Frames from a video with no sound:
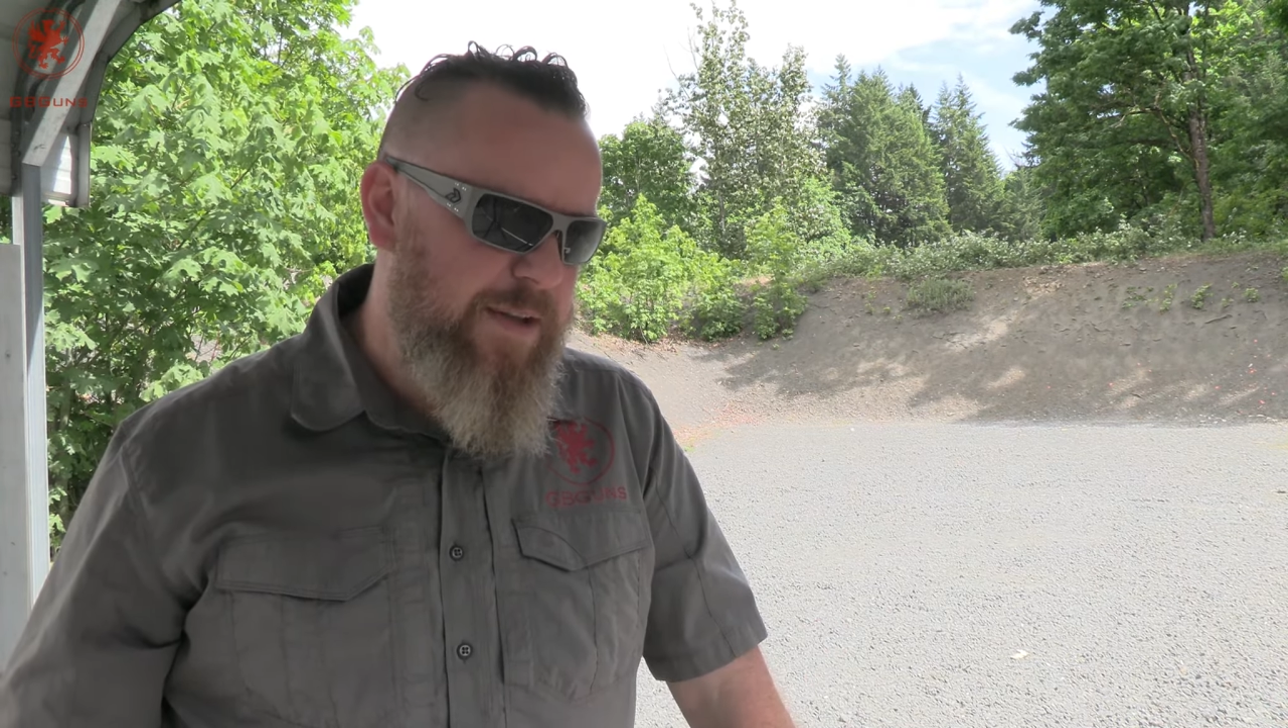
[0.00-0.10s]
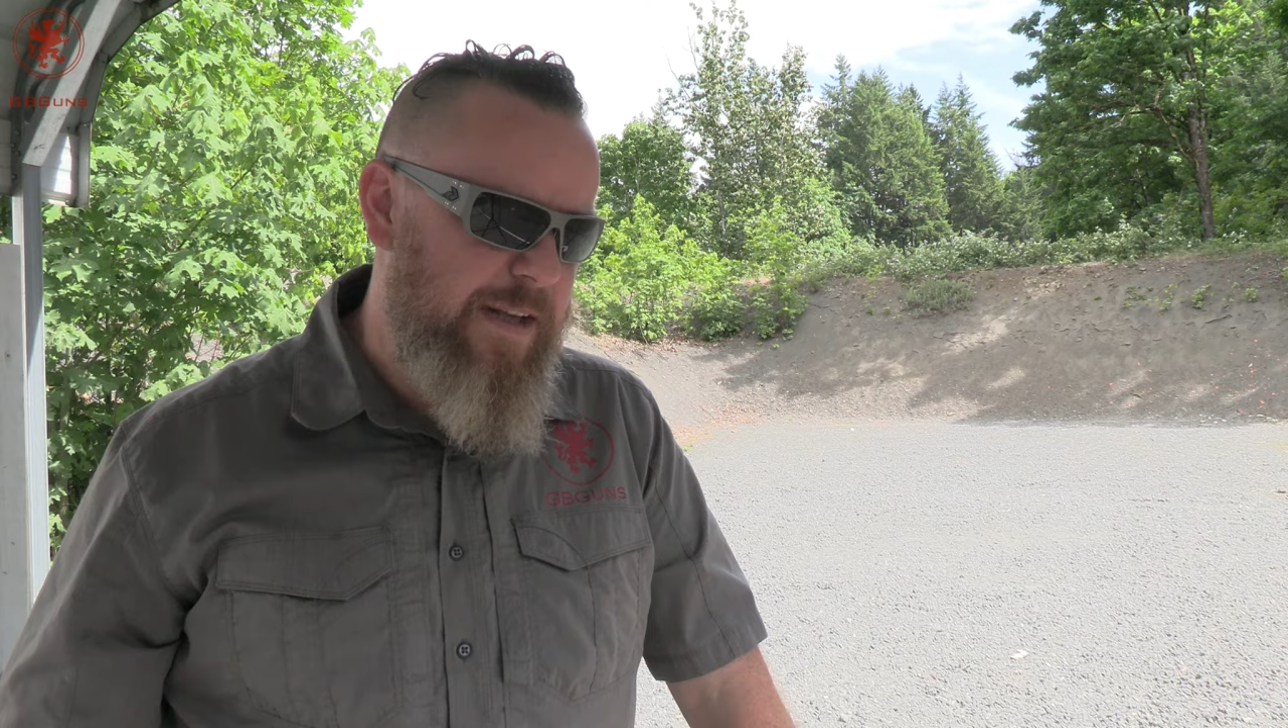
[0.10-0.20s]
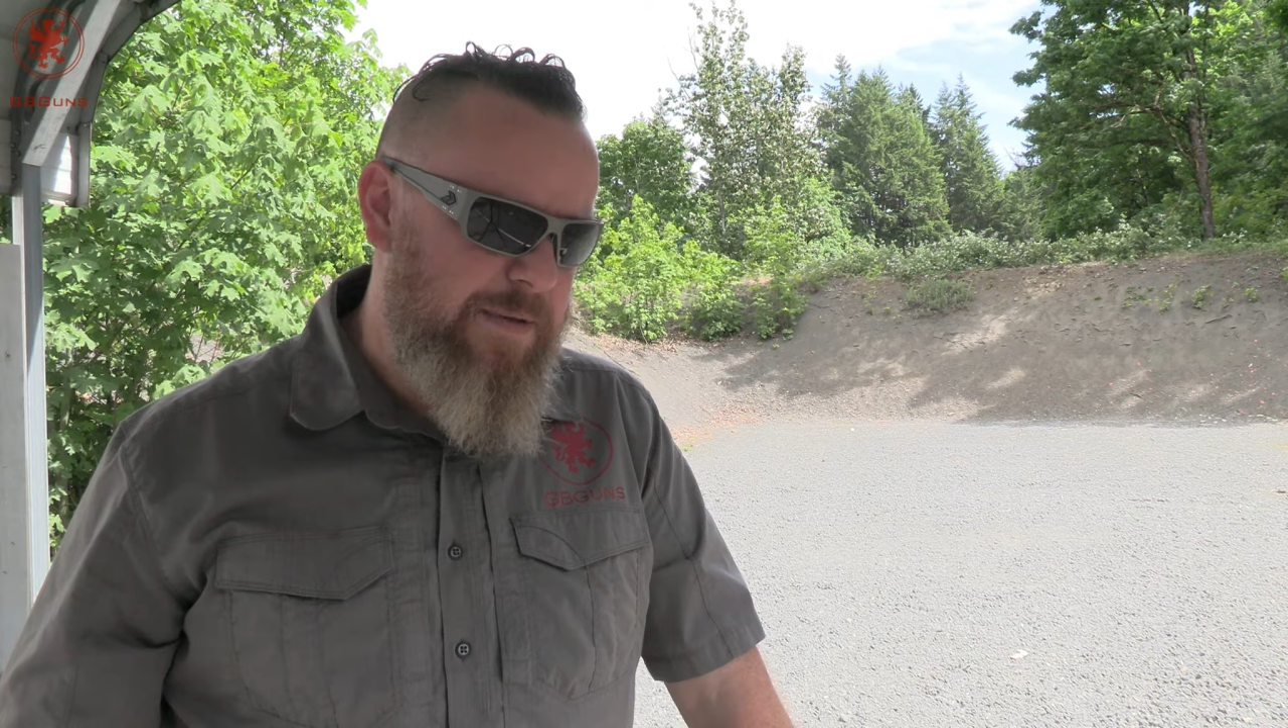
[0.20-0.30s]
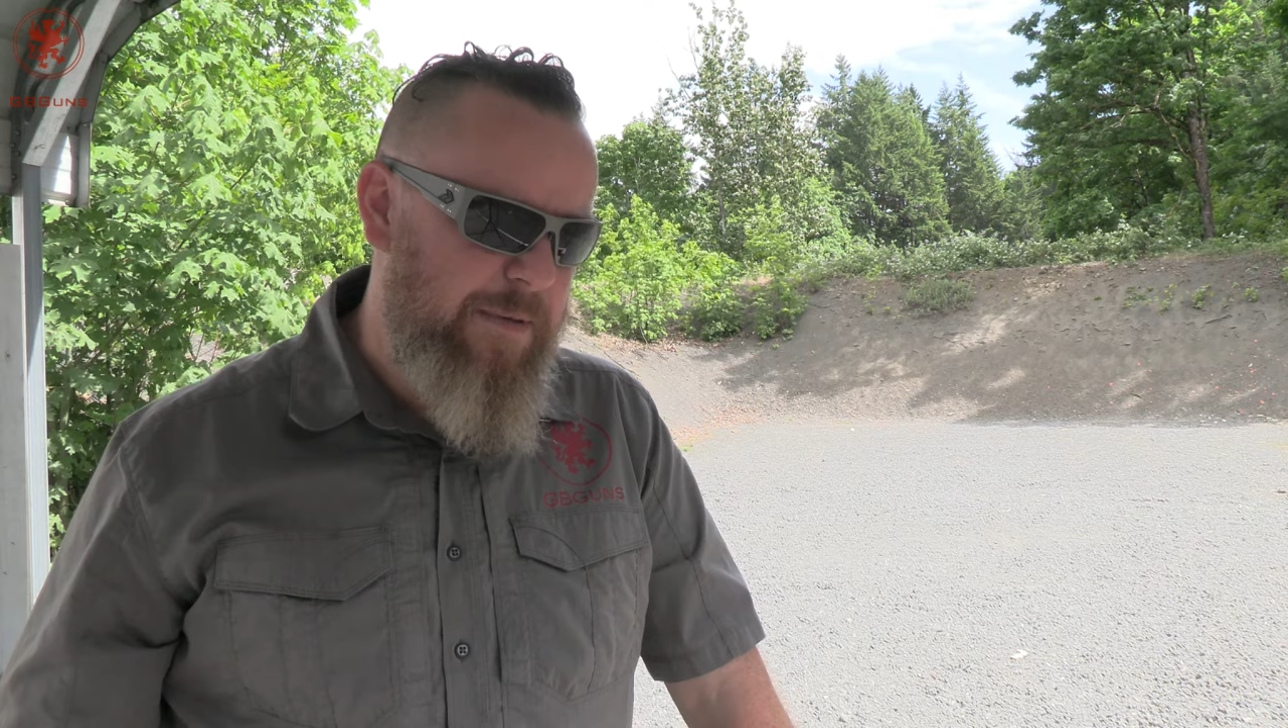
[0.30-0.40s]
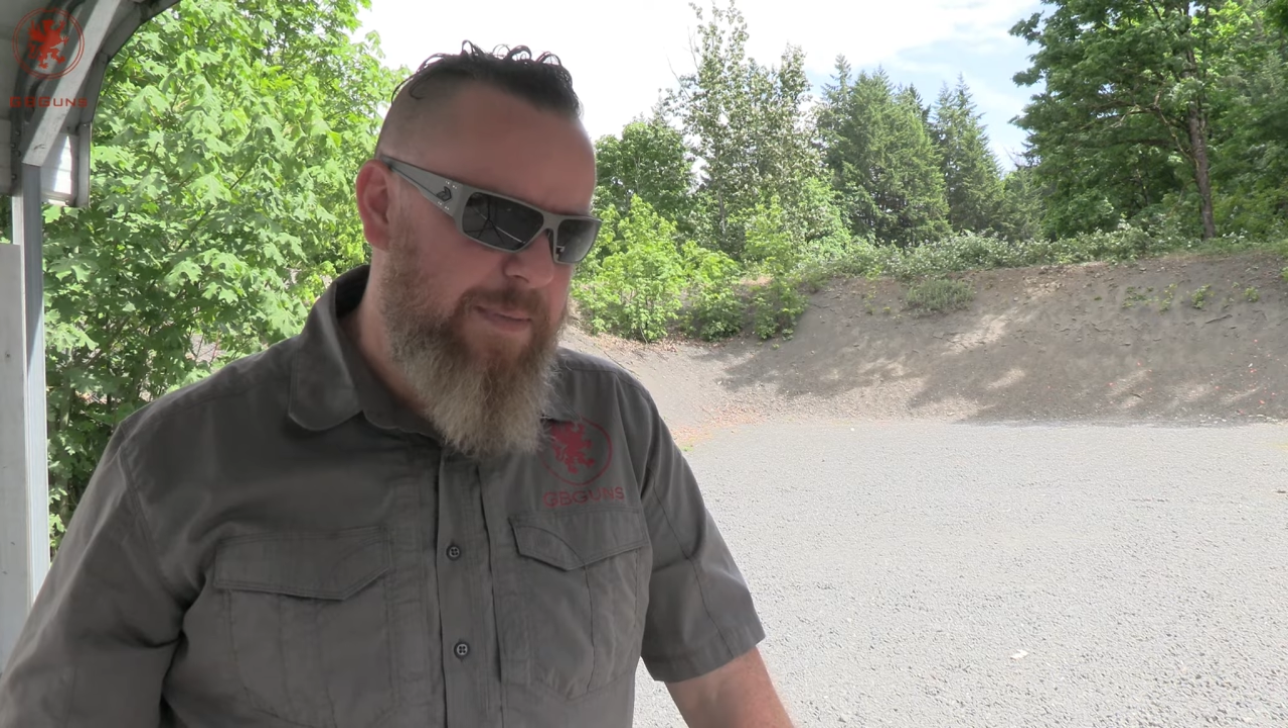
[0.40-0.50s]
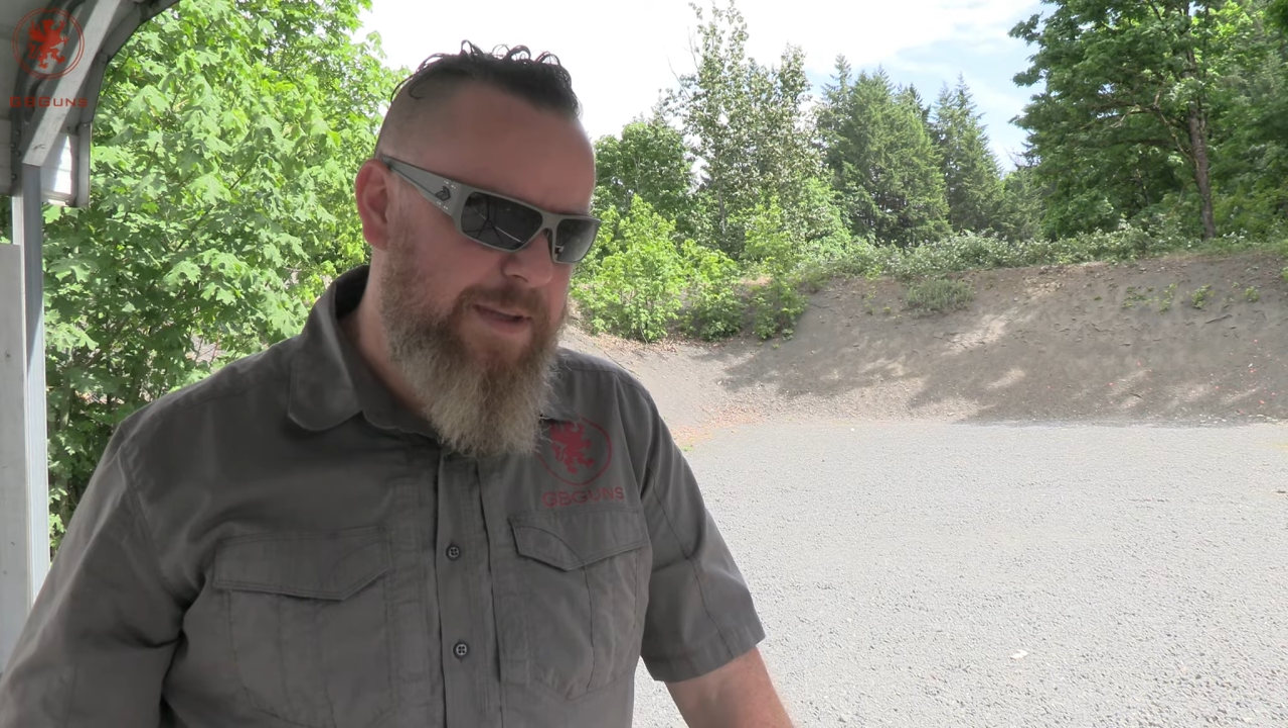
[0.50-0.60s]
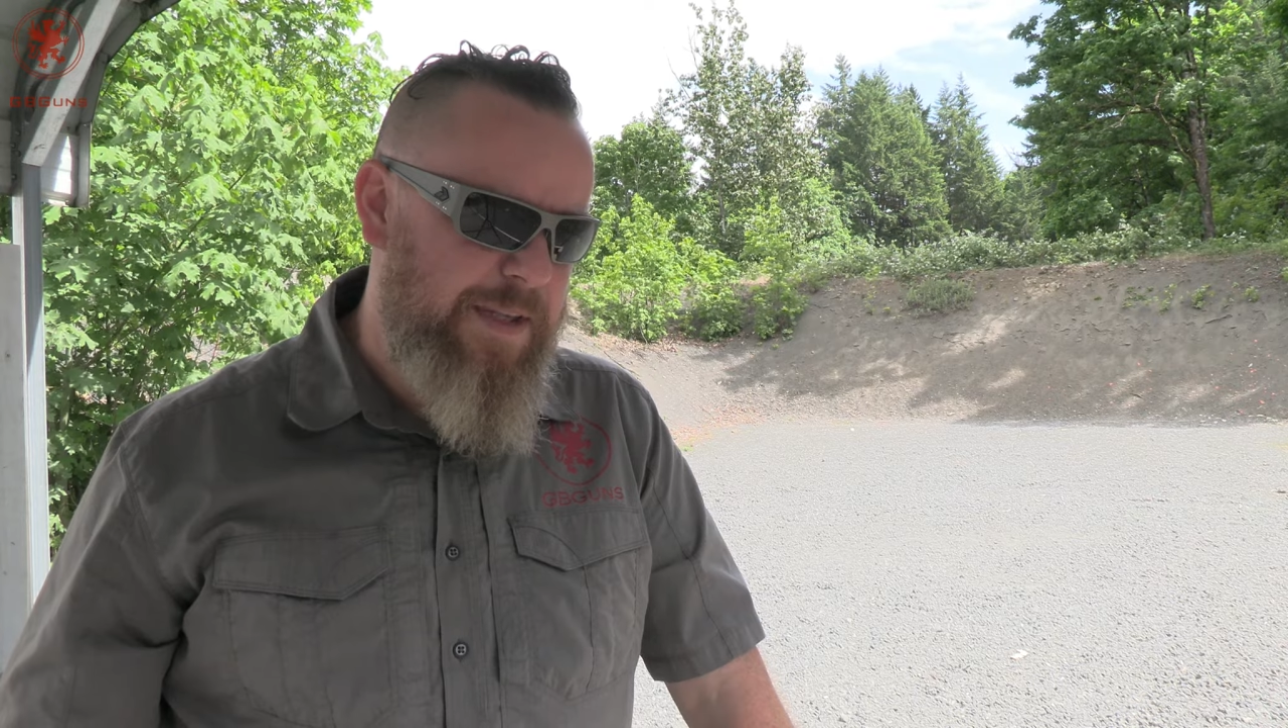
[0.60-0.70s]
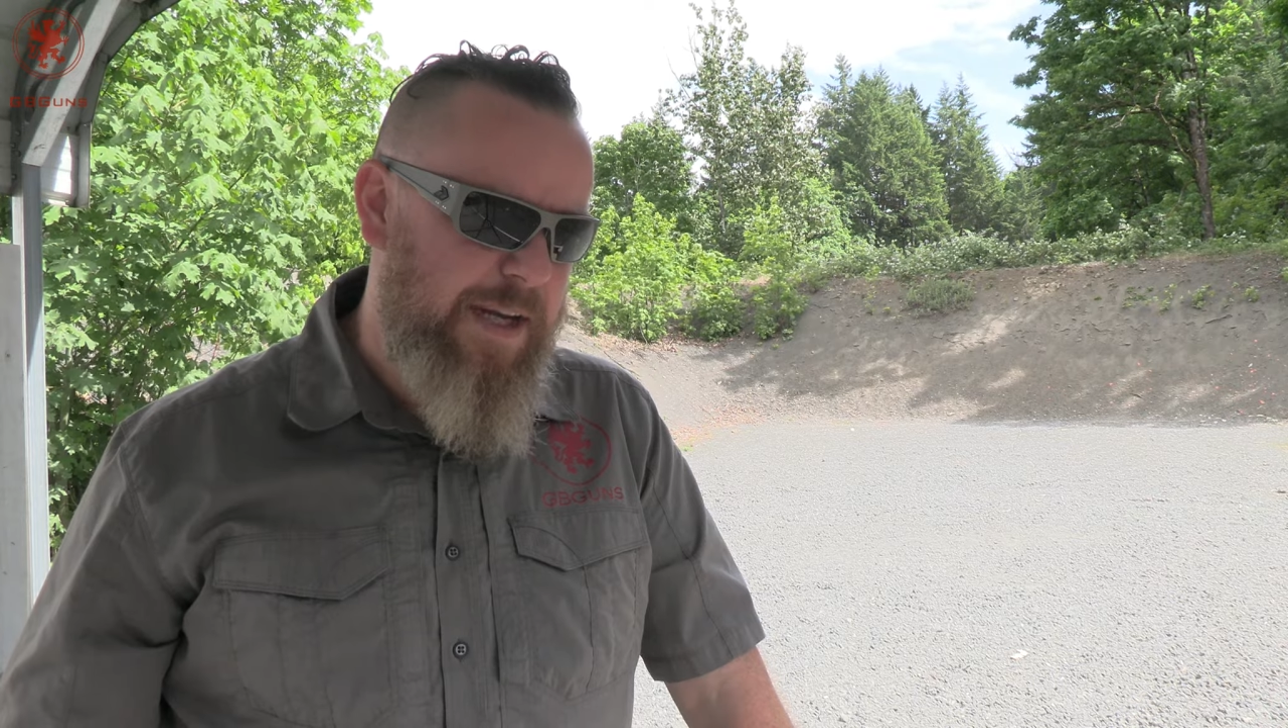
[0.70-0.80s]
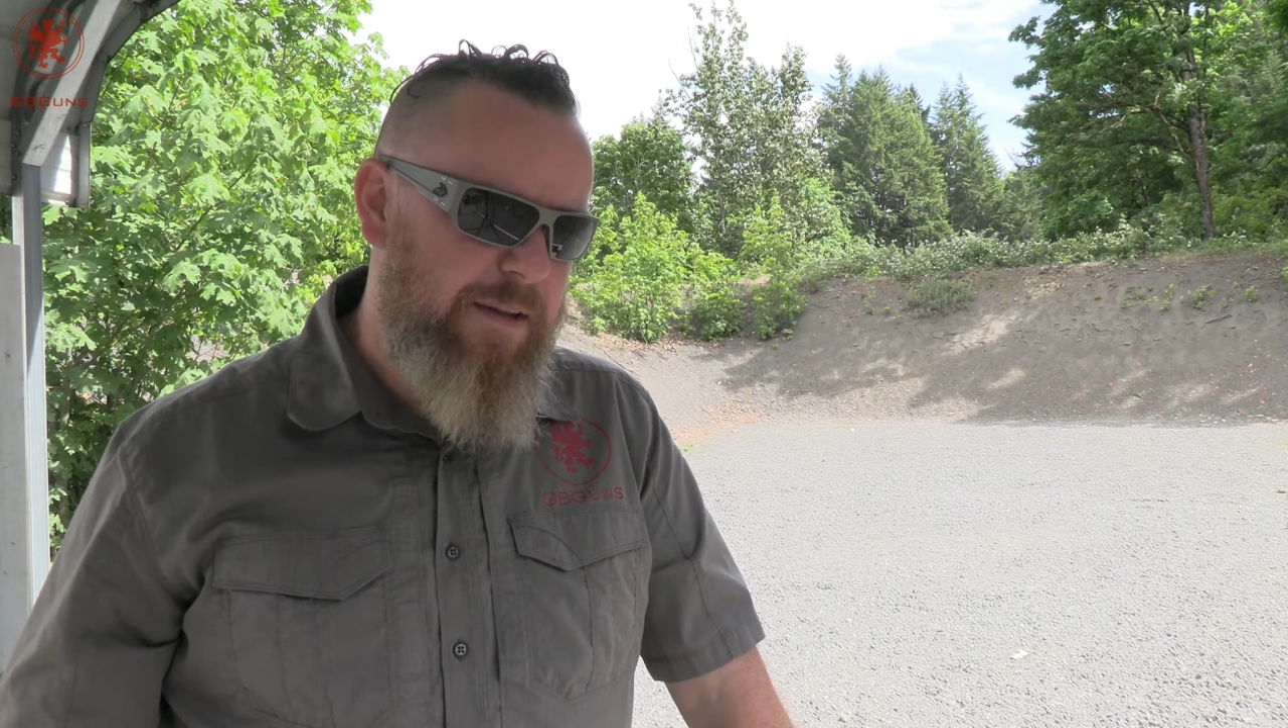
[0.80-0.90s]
so that's going to be busy,